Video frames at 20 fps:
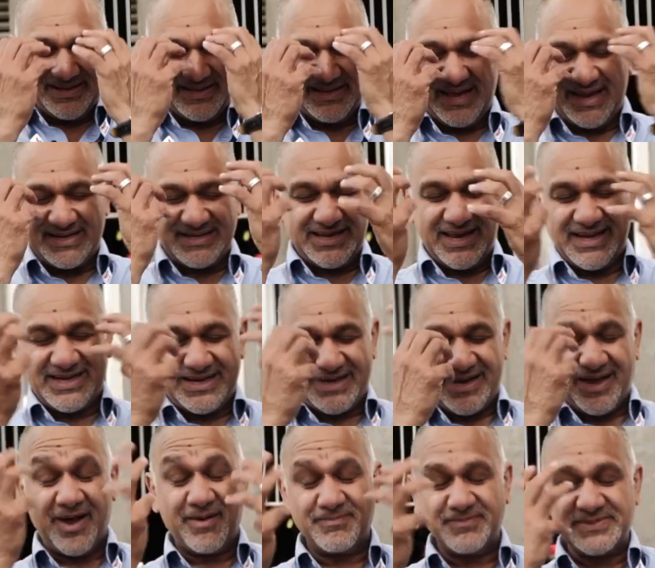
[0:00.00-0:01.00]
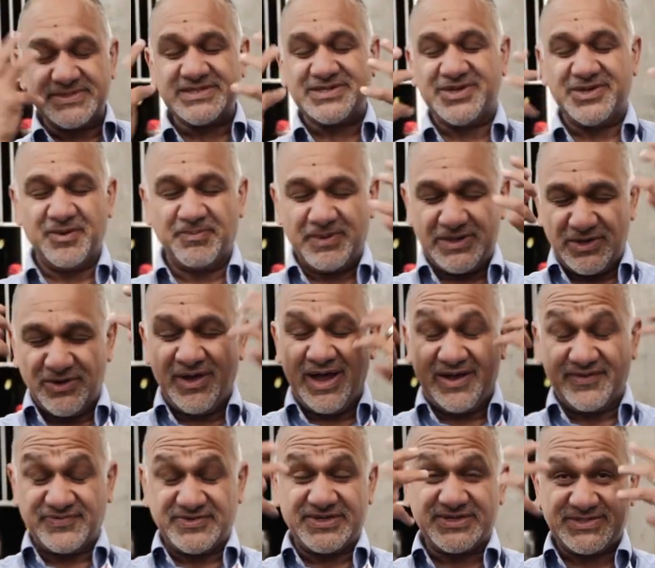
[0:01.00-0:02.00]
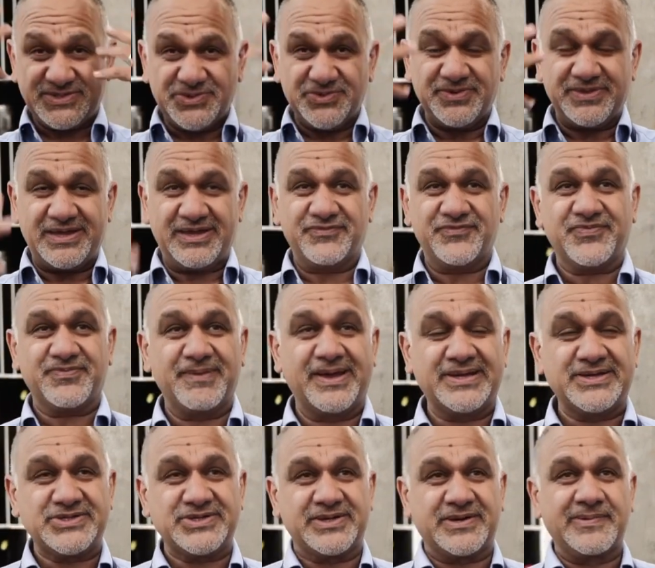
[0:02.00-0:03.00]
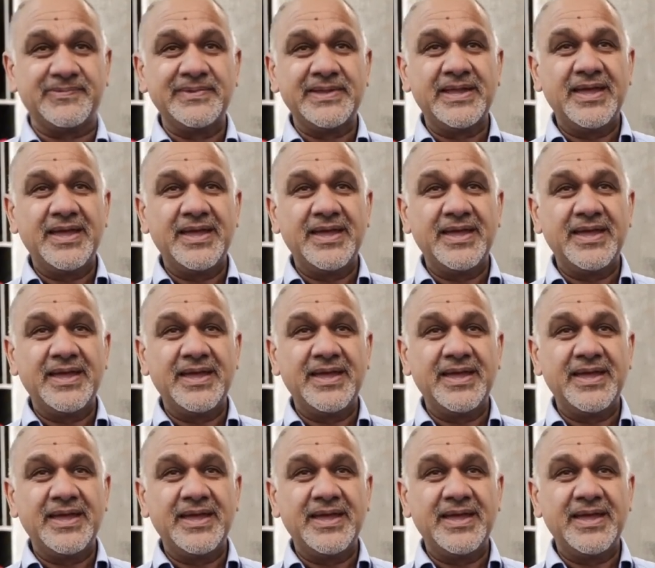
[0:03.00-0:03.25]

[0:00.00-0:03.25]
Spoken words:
it comes to you, but you have to store the information.